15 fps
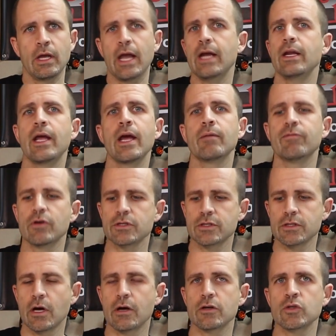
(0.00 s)
80 amp
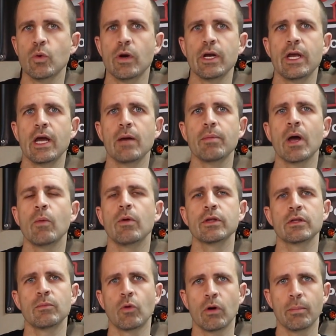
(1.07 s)
versus 120 amp, I
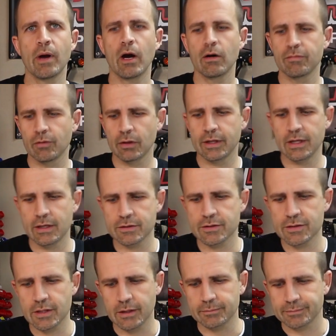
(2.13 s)
want the more powerful
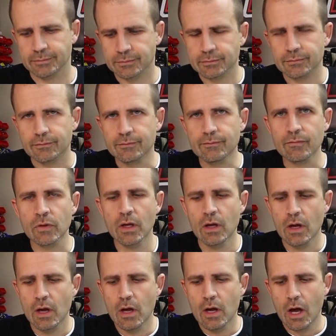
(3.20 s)
ESC.
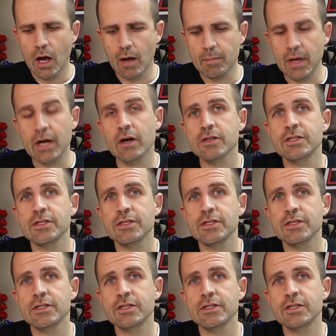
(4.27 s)
Um, in